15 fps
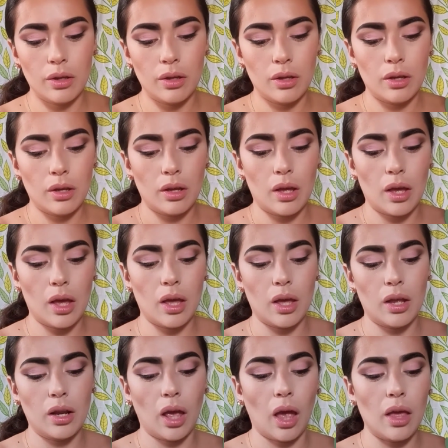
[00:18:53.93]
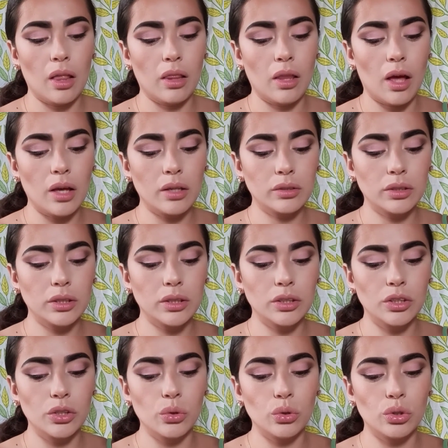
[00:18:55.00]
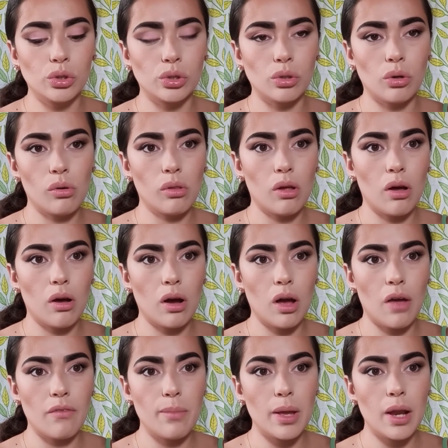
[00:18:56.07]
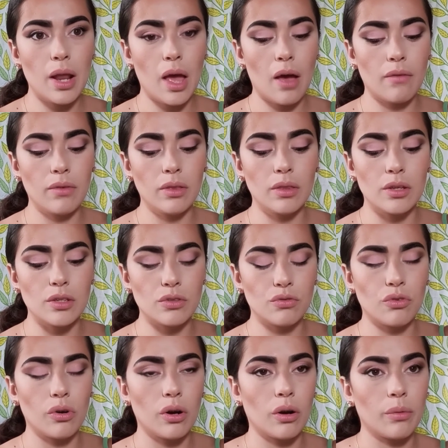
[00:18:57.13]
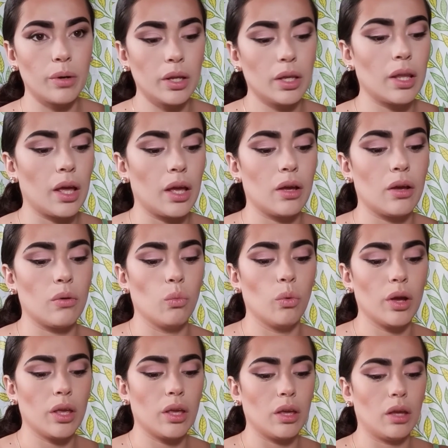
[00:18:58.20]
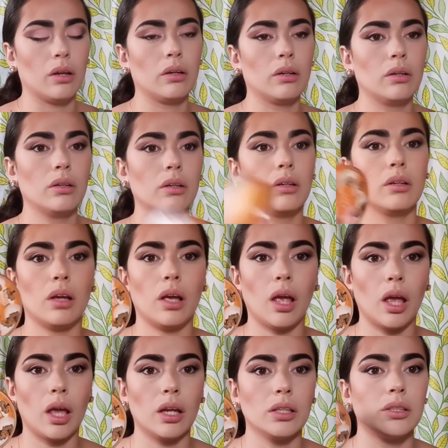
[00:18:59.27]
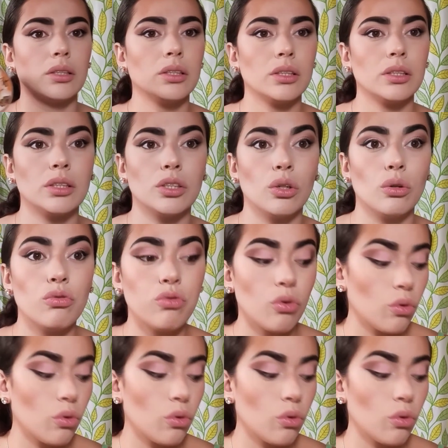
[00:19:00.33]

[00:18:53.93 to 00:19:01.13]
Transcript: And it lasts you so long. I've been having this for already like 1 year, and it's just still full